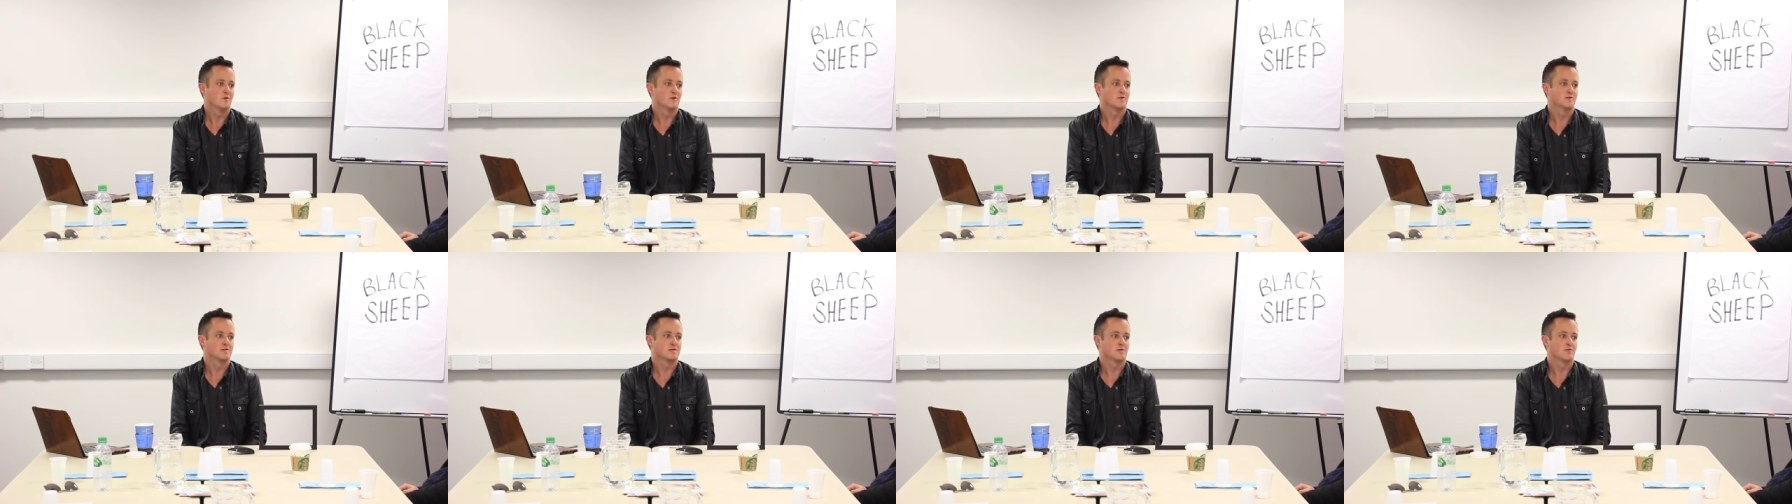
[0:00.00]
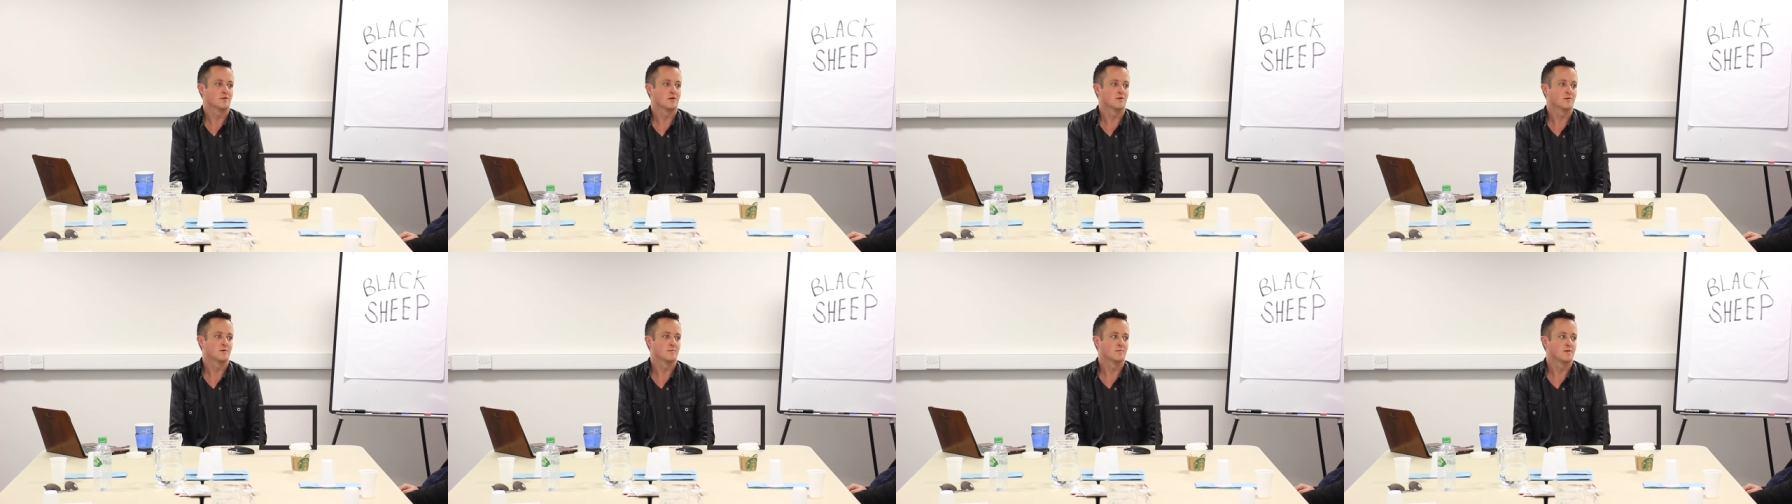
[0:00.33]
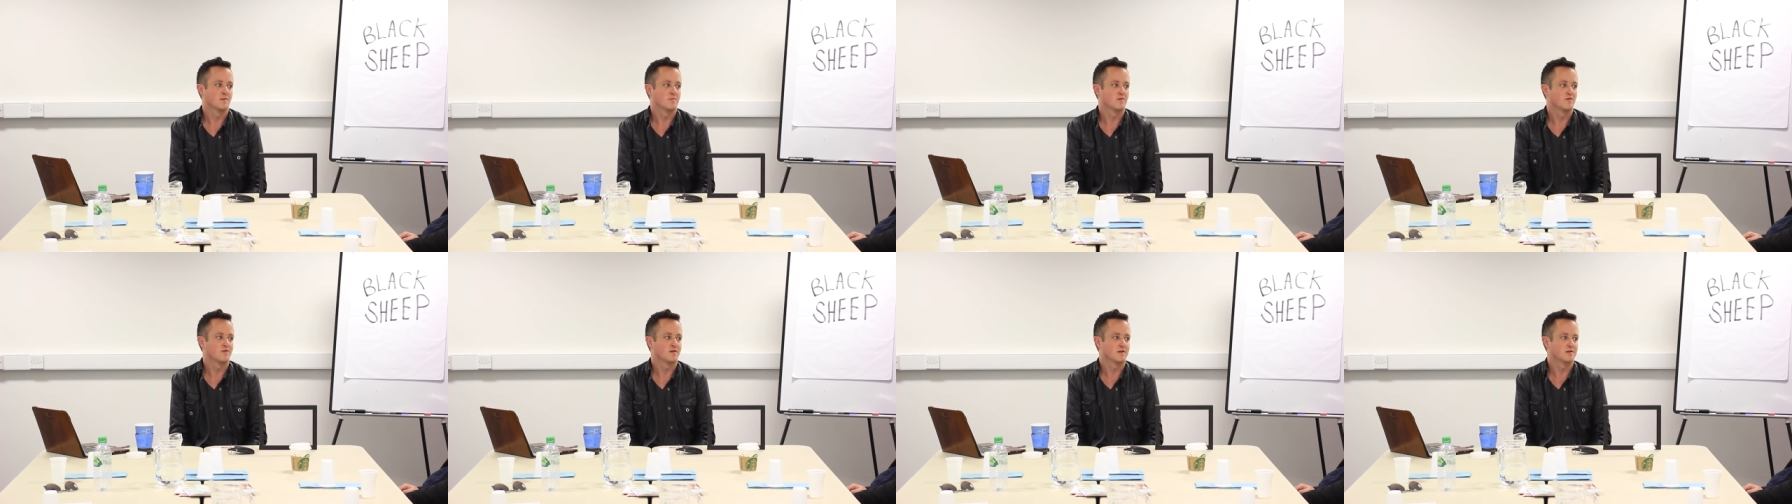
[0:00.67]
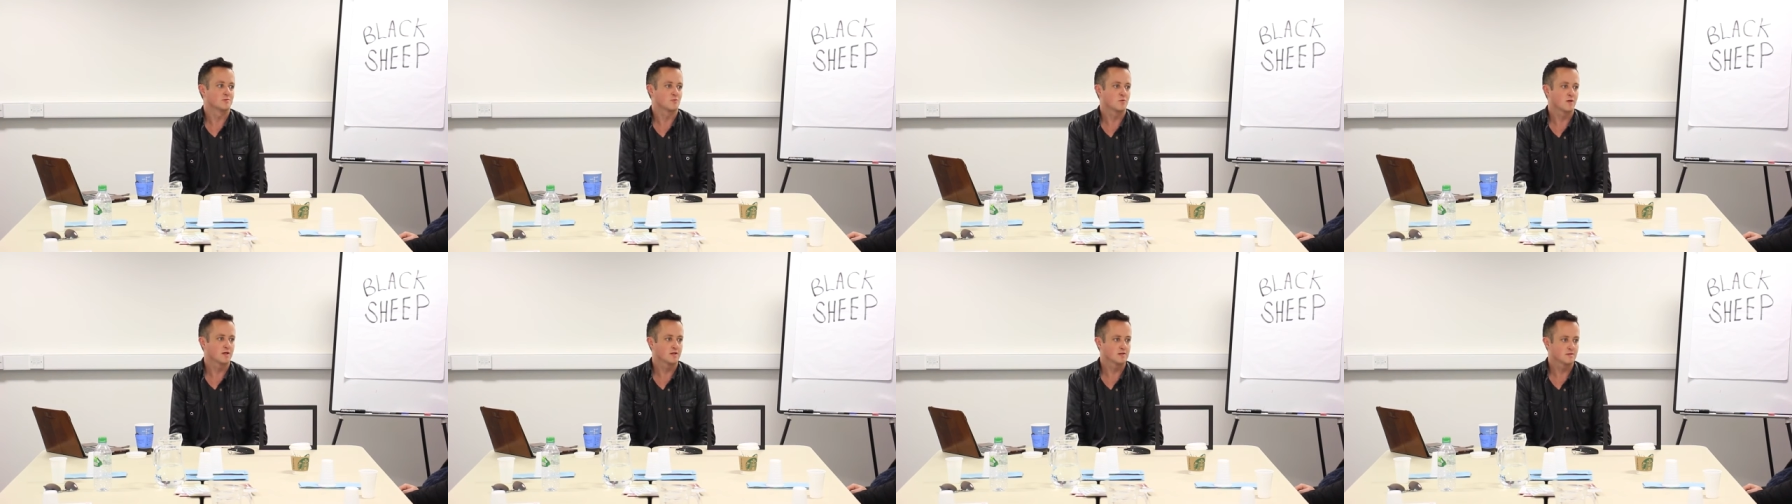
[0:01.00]
We also know that people
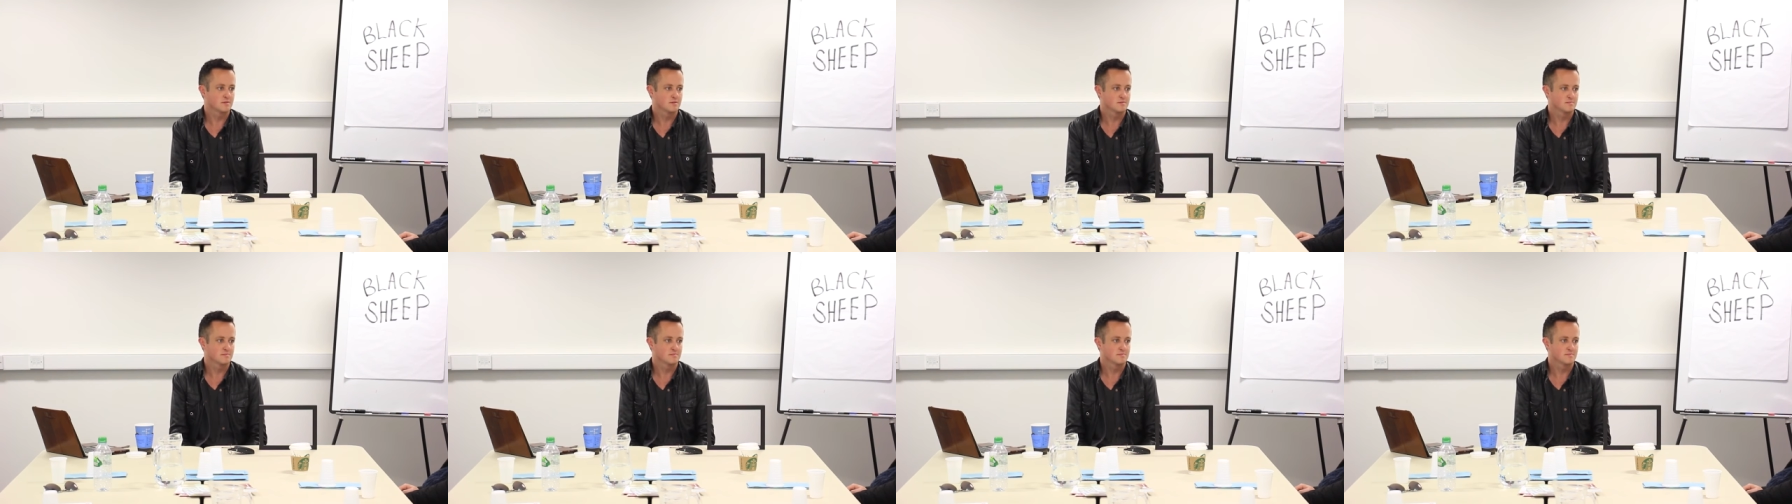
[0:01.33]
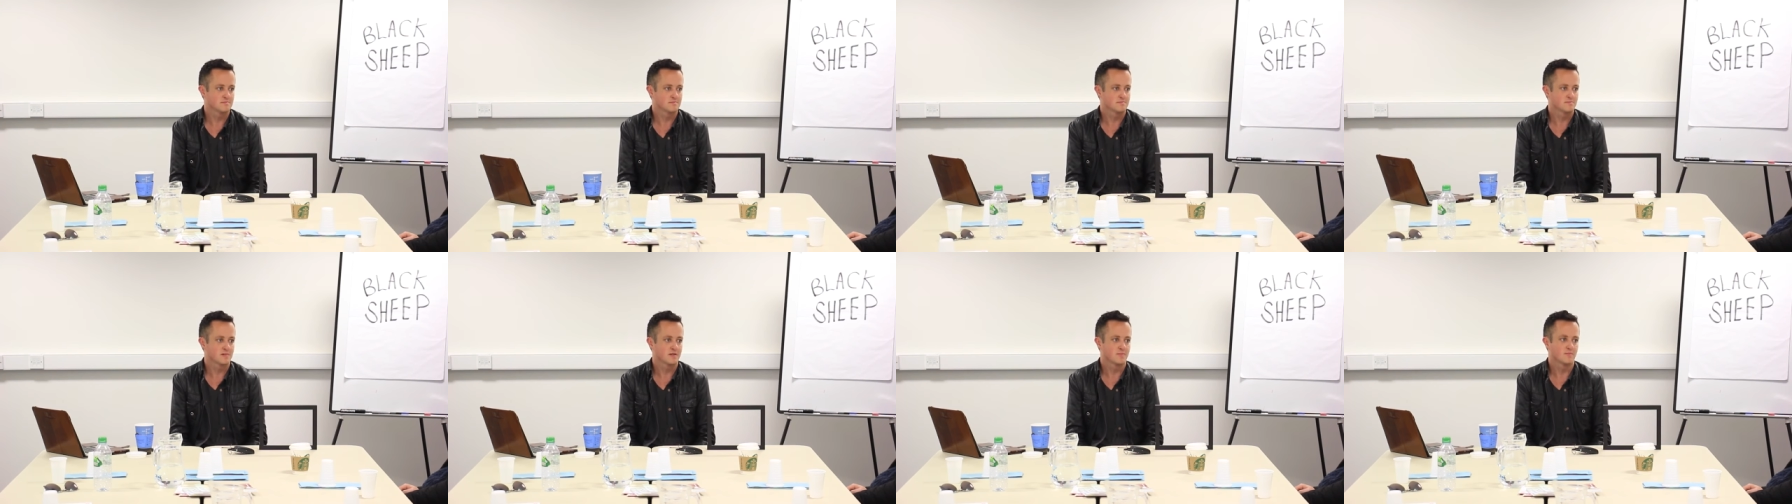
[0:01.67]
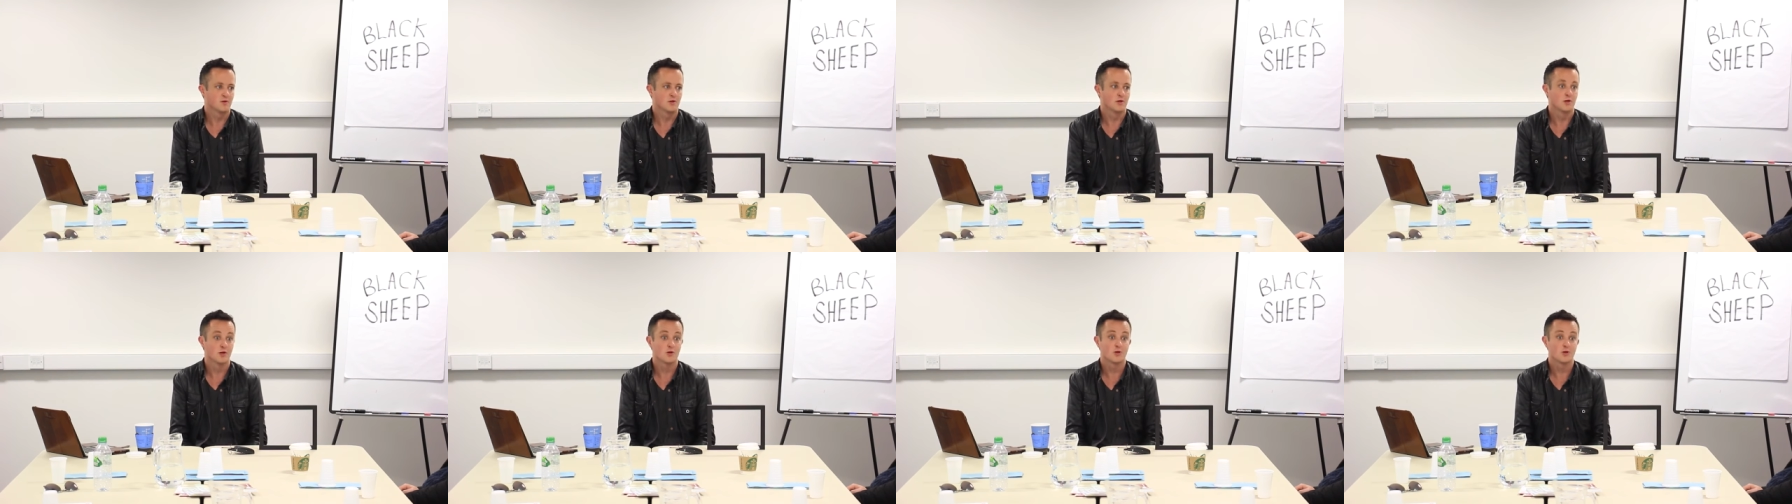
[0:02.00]
think it's weird. People